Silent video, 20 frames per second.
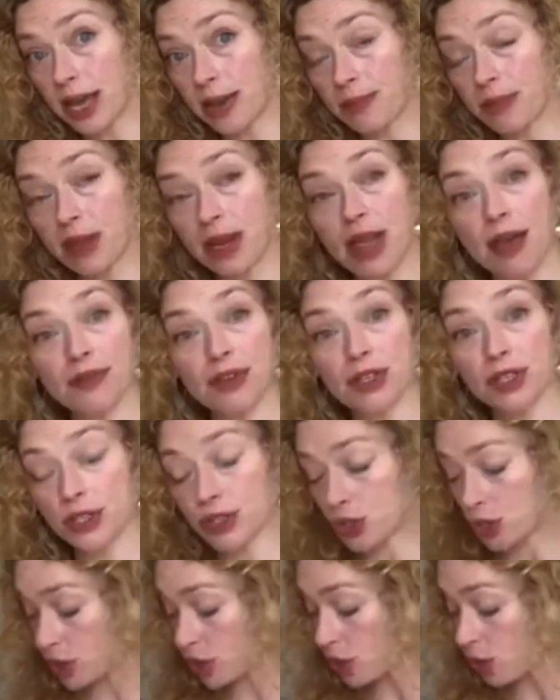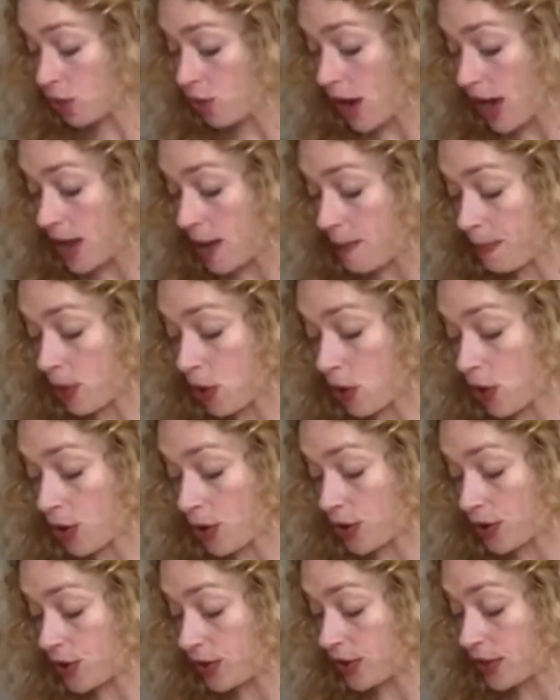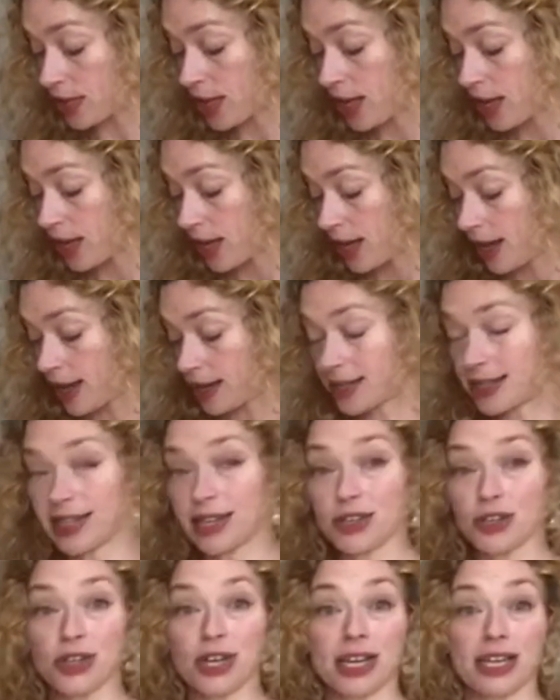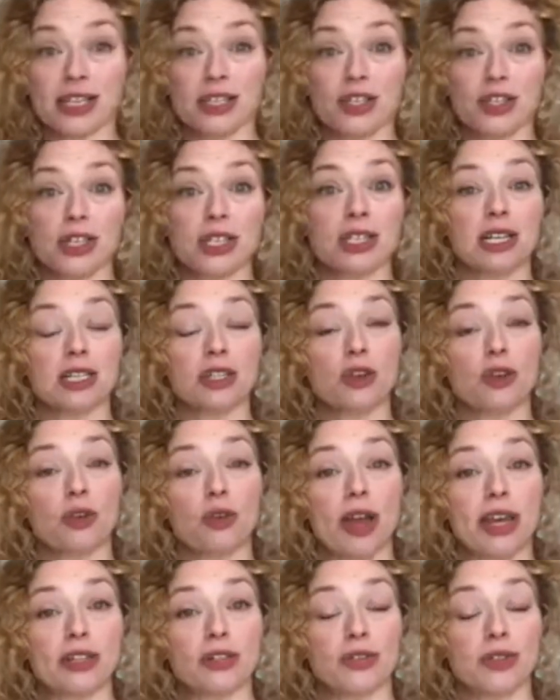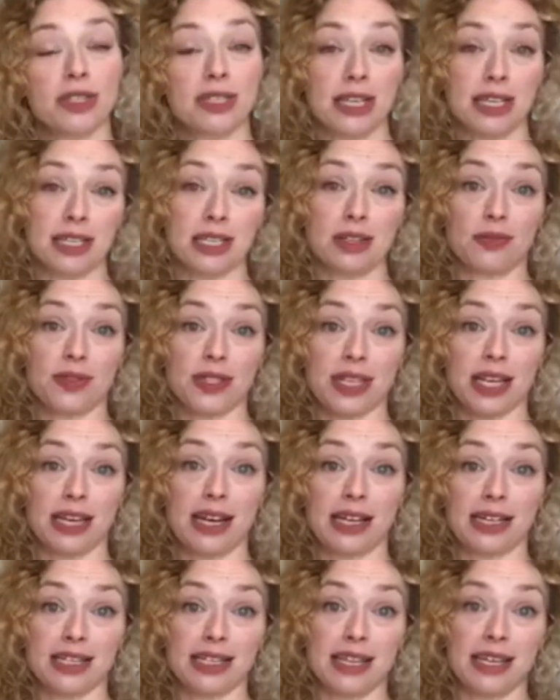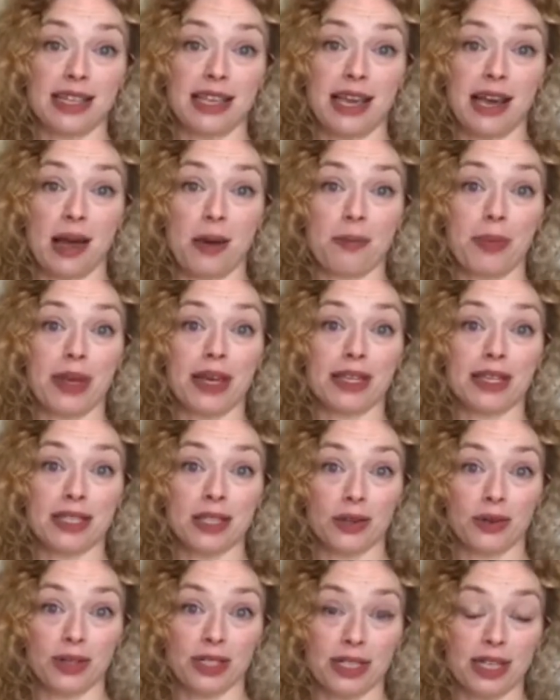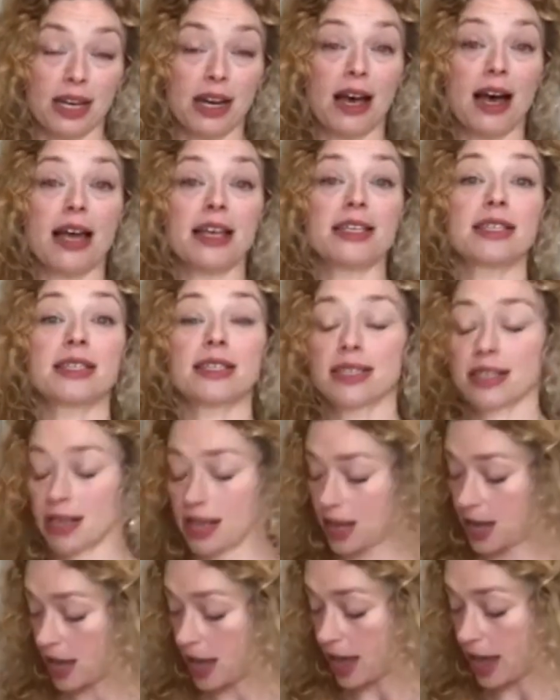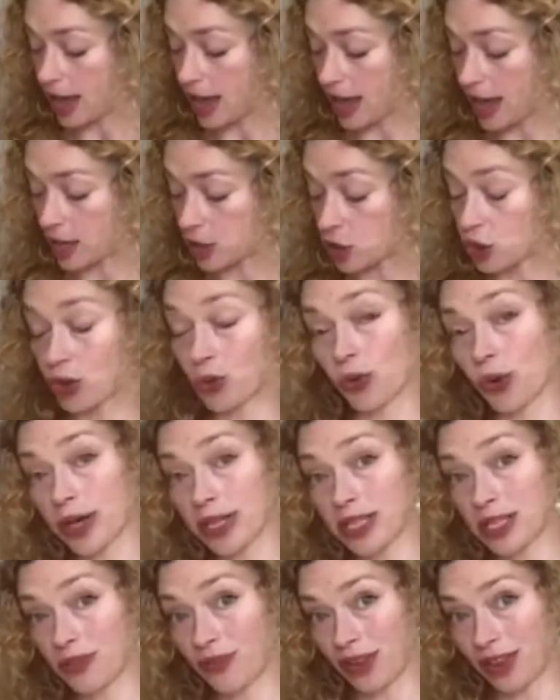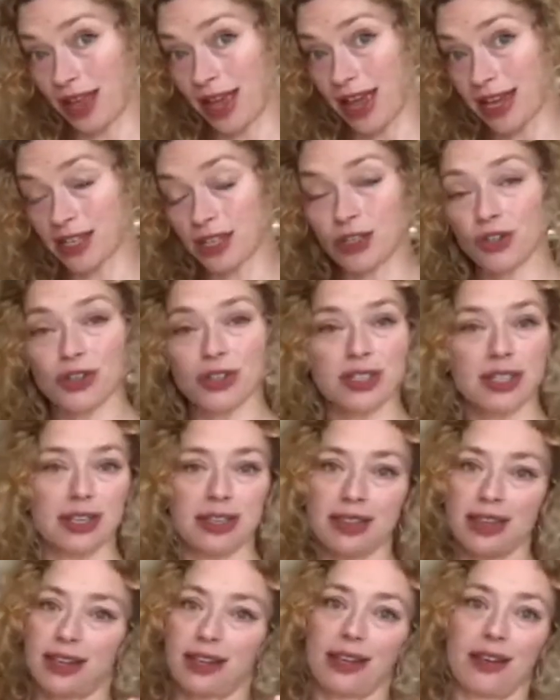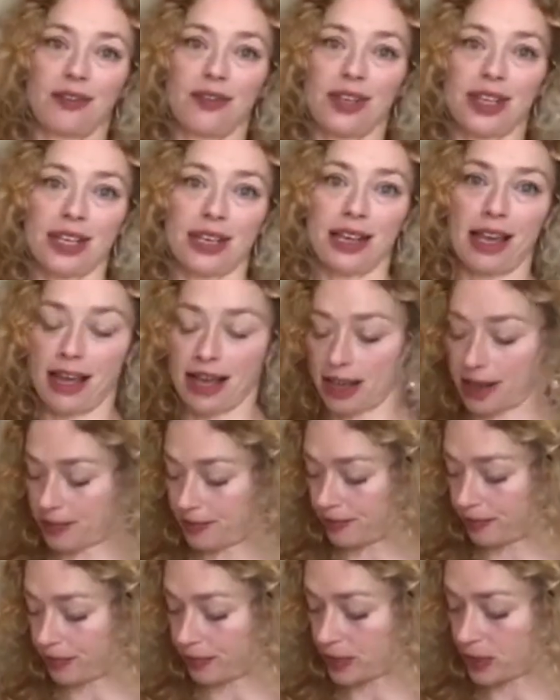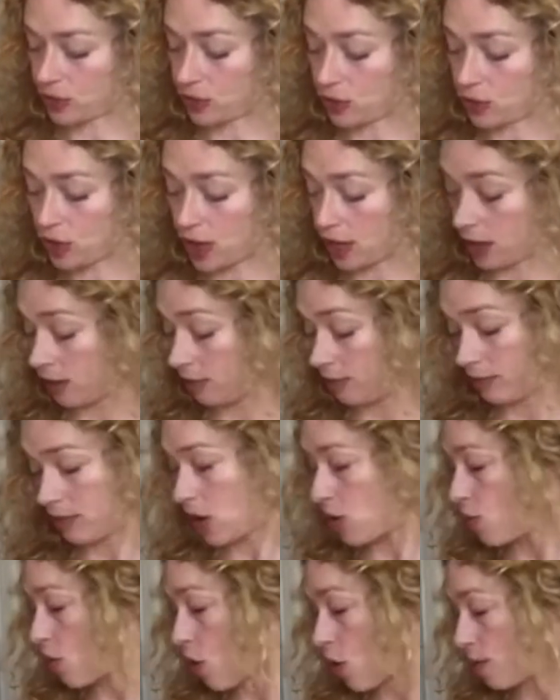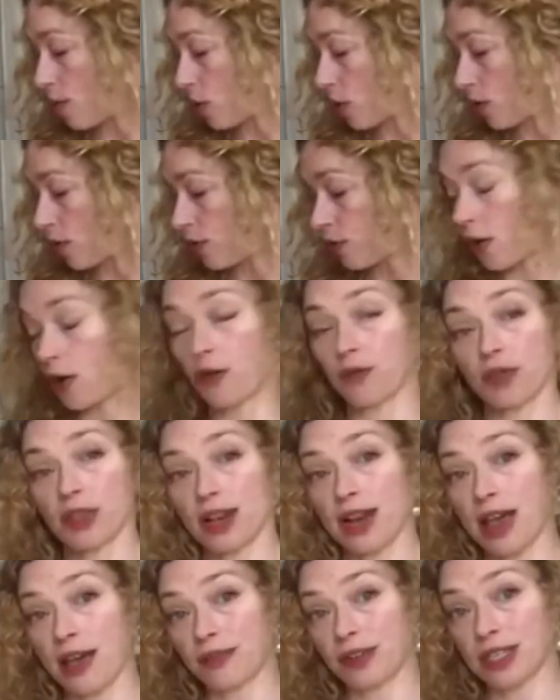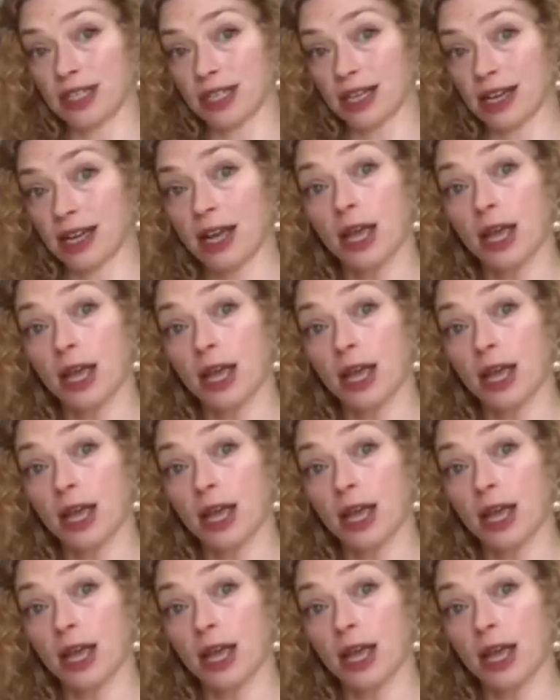The lavender is just great because essentially it's great on sensitive skin underneath the armpit, so it's a nice choice for that, and you just get that lovely soothing aroma of the lavender.